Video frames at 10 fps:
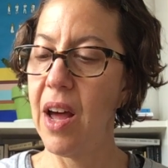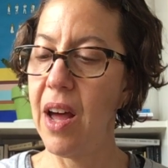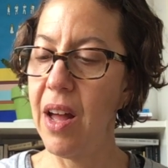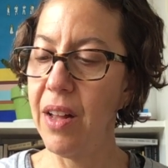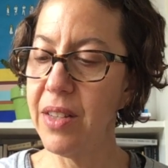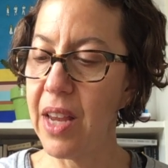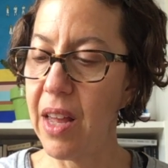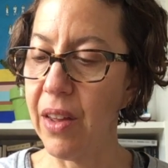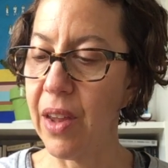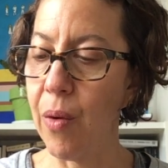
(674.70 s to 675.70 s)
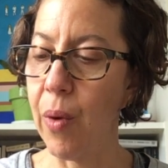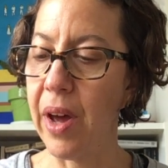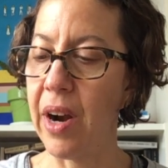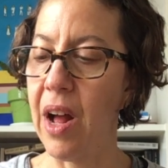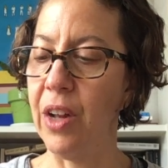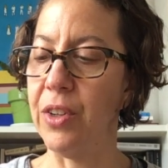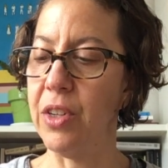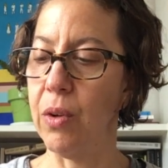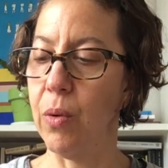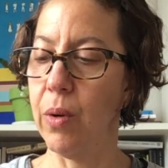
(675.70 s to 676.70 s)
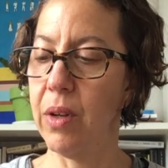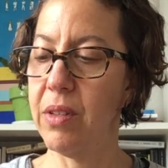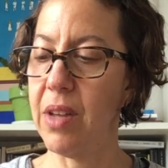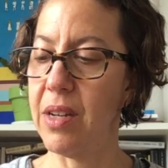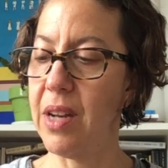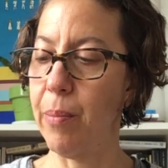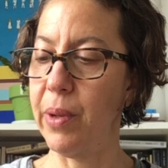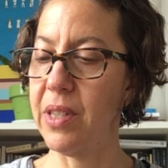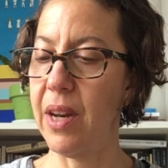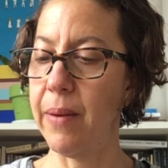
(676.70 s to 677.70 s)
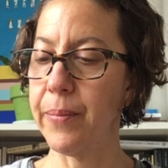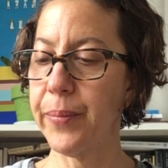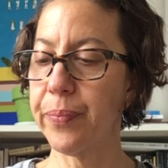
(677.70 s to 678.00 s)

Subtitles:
"I'll tell you what I'll do," said Templeton.